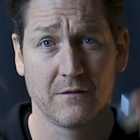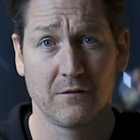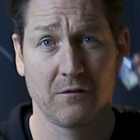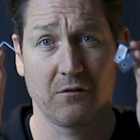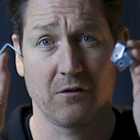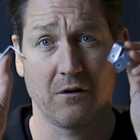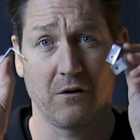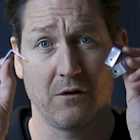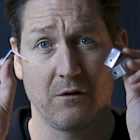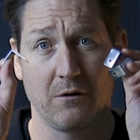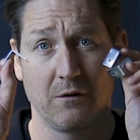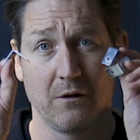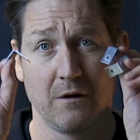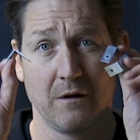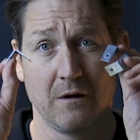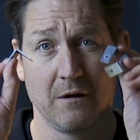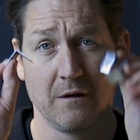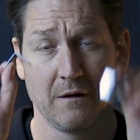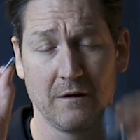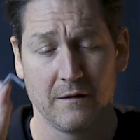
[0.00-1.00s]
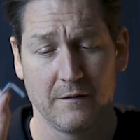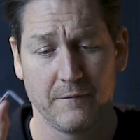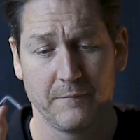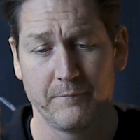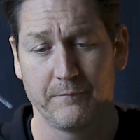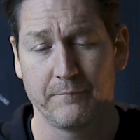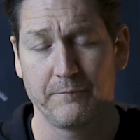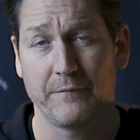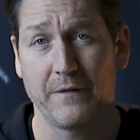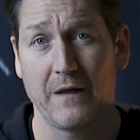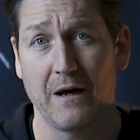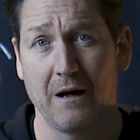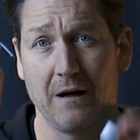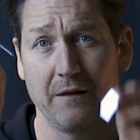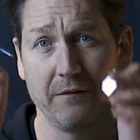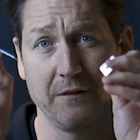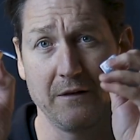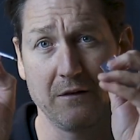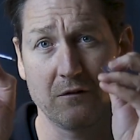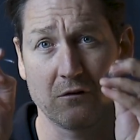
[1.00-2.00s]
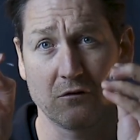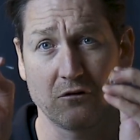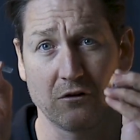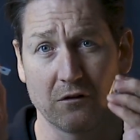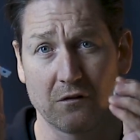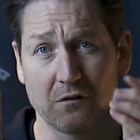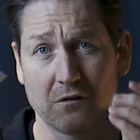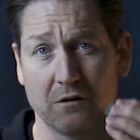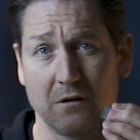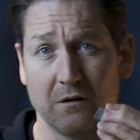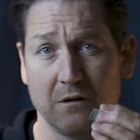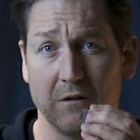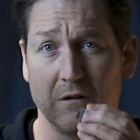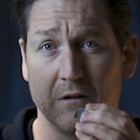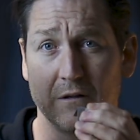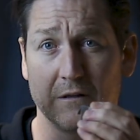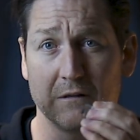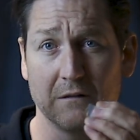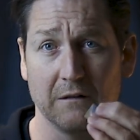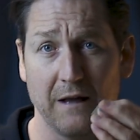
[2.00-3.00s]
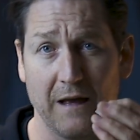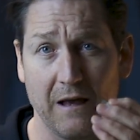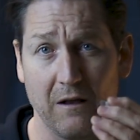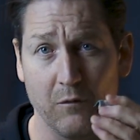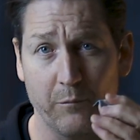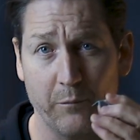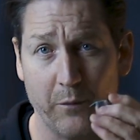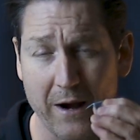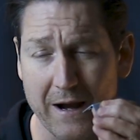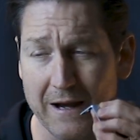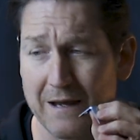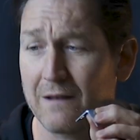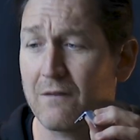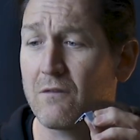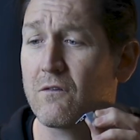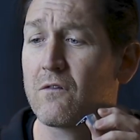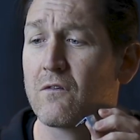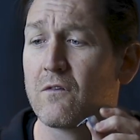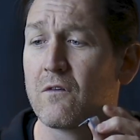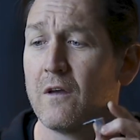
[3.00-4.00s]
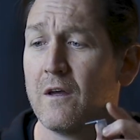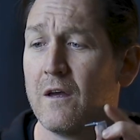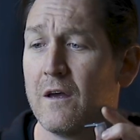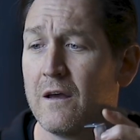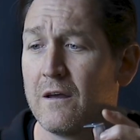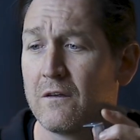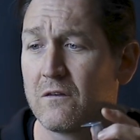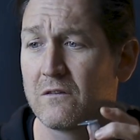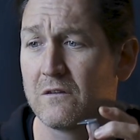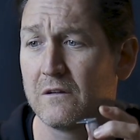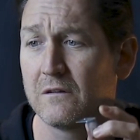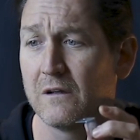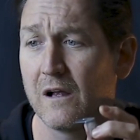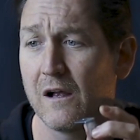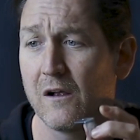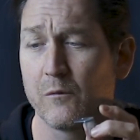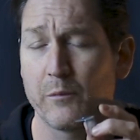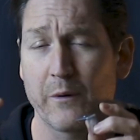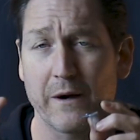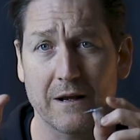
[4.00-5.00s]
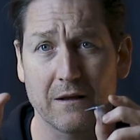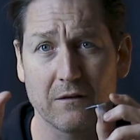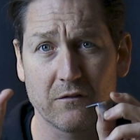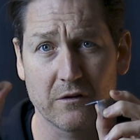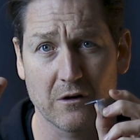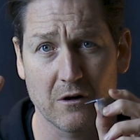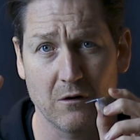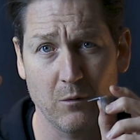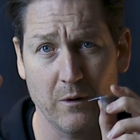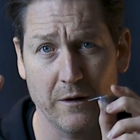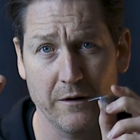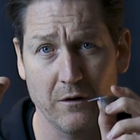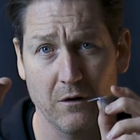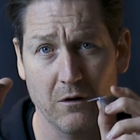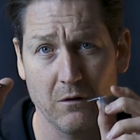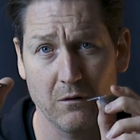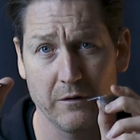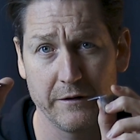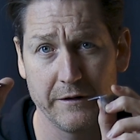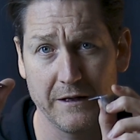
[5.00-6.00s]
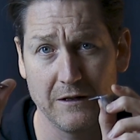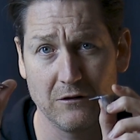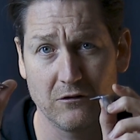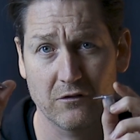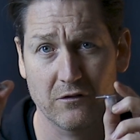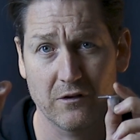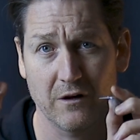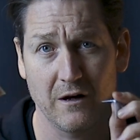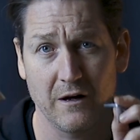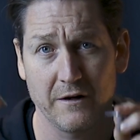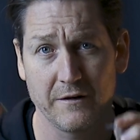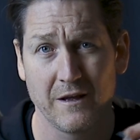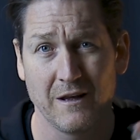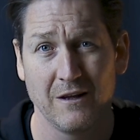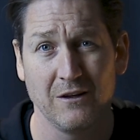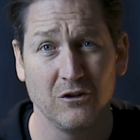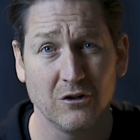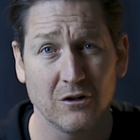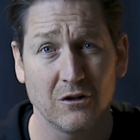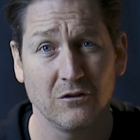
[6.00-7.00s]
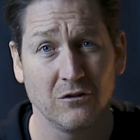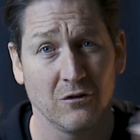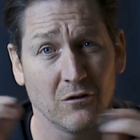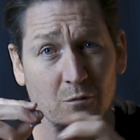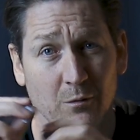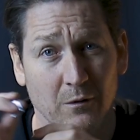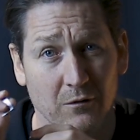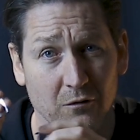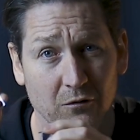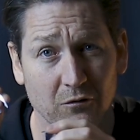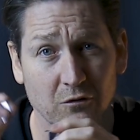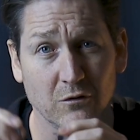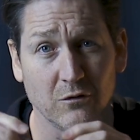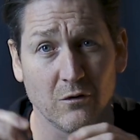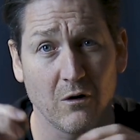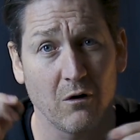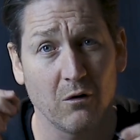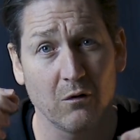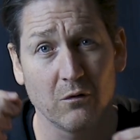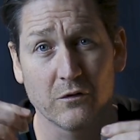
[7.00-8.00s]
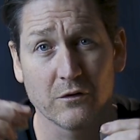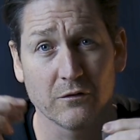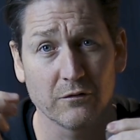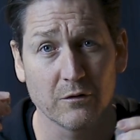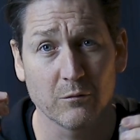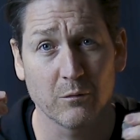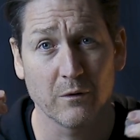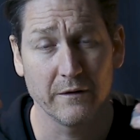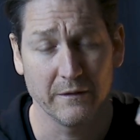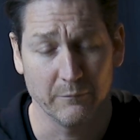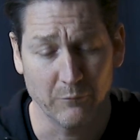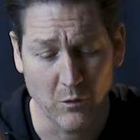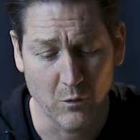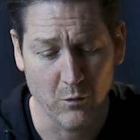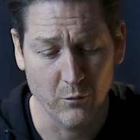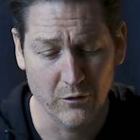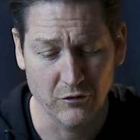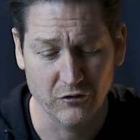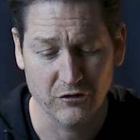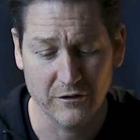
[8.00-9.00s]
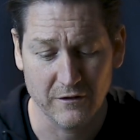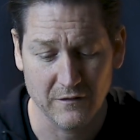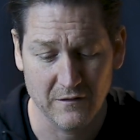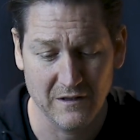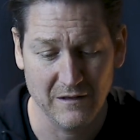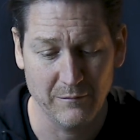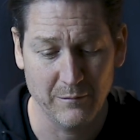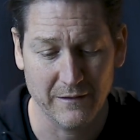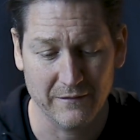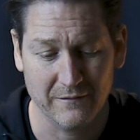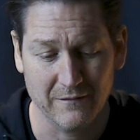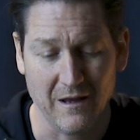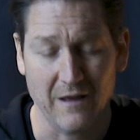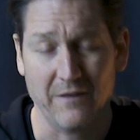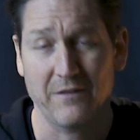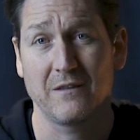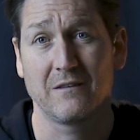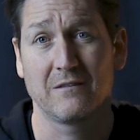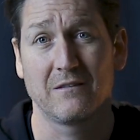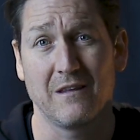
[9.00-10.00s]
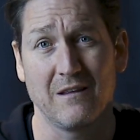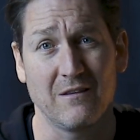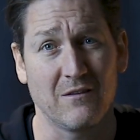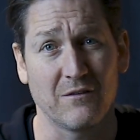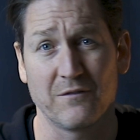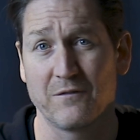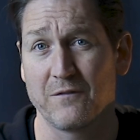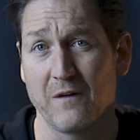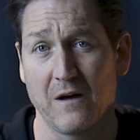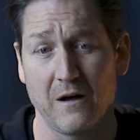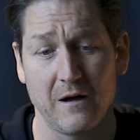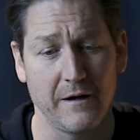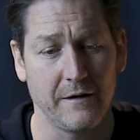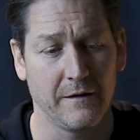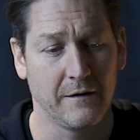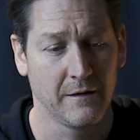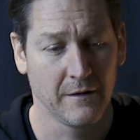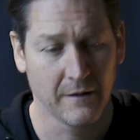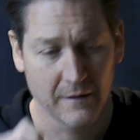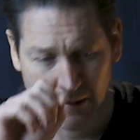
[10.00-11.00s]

So these are just little L brackets, steel L brackets. They got one hole in each side. You can use 1 to 2 holes if you want more rigidity, but I think these are fine.